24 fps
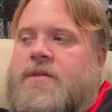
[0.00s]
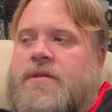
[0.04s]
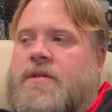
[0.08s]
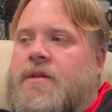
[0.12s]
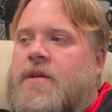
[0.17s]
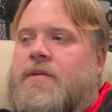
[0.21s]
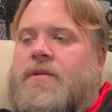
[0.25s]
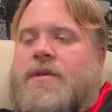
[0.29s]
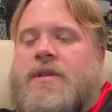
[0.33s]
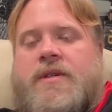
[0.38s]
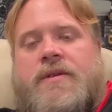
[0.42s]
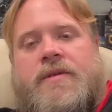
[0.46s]
They're
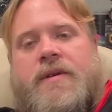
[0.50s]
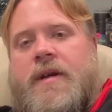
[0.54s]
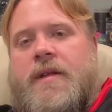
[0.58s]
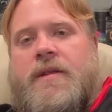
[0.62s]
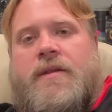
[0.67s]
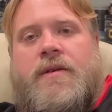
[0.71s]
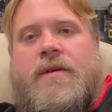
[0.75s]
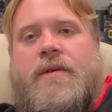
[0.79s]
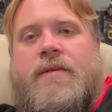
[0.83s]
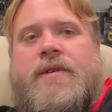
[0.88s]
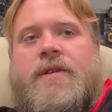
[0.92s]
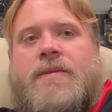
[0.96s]
always great.
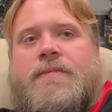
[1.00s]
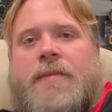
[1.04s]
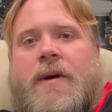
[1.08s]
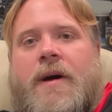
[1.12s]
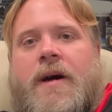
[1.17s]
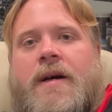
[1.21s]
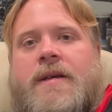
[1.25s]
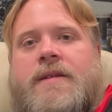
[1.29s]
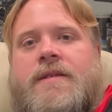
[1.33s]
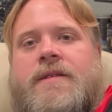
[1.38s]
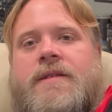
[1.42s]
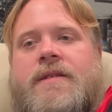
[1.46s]
They're always
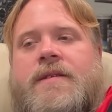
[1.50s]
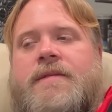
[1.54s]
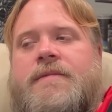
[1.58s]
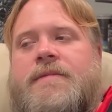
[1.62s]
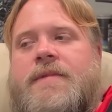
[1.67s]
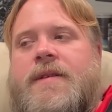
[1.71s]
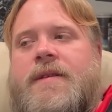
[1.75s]
positive.